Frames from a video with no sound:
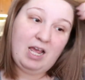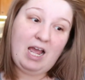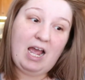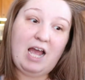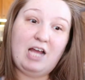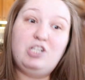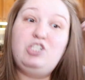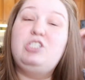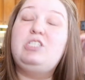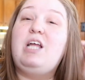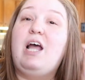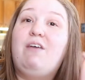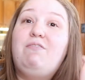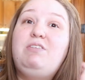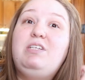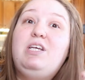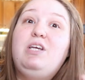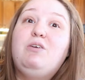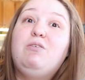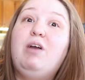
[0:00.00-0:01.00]
I just have
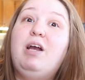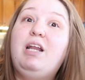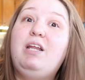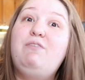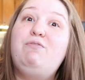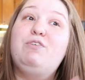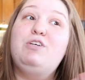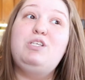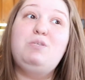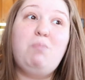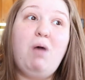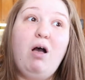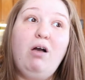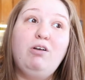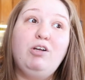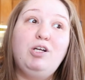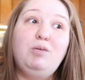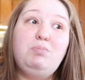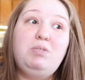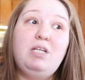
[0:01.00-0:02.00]
to get ready for small
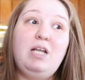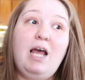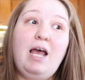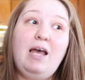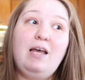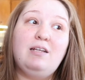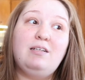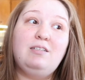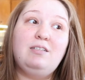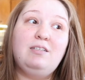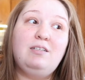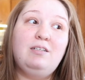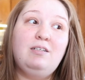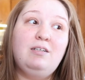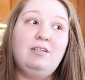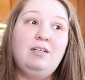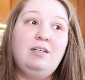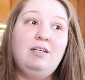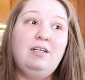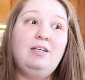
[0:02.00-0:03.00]
group tonight
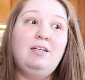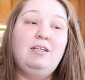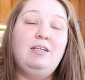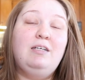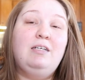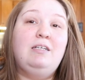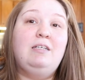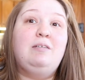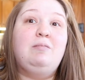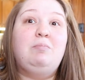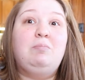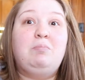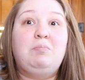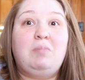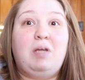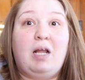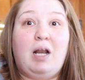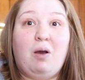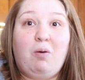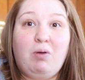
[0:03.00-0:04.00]

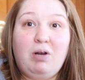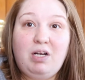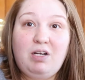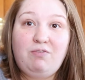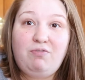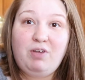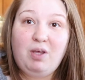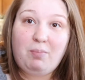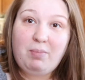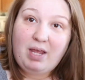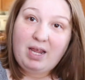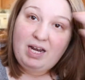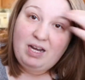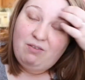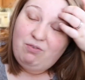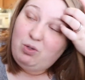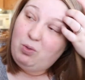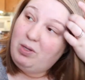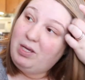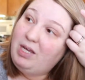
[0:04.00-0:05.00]
and I wanted to film it. And
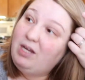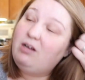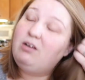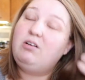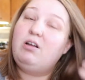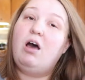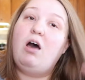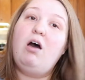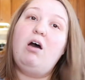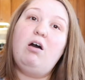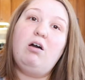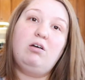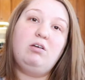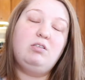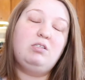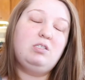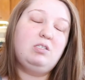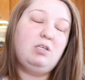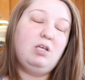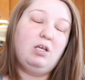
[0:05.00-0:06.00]
if you hear
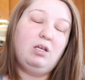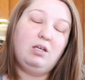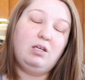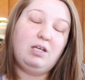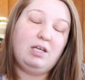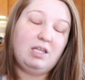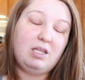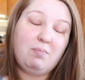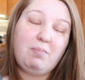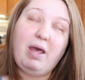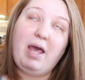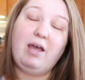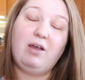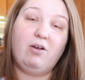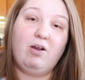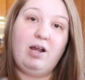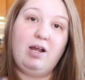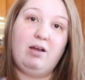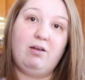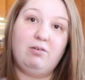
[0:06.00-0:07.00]
dogs in the
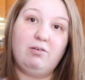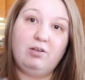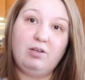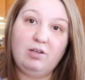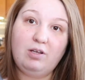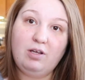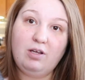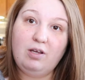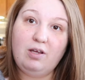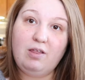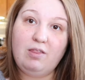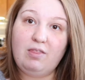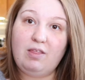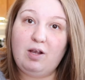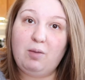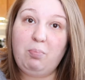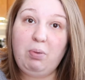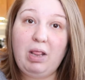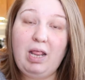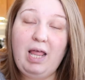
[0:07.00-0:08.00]
background,
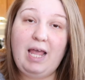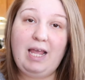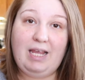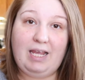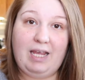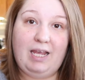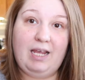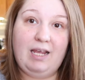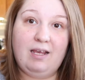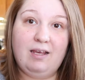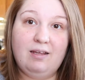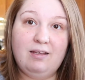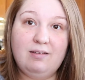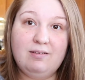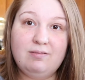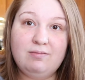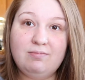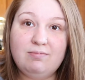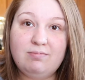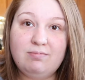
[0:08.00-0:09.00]
they're playing
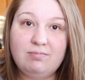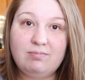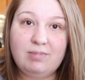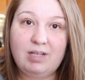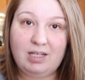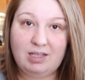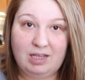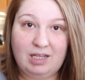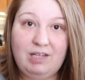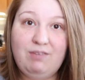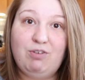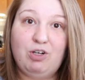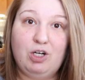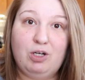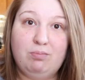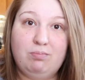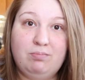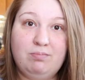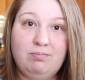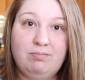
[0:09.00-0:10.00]
in the living
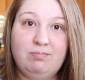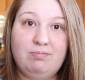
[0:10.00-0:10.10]
room.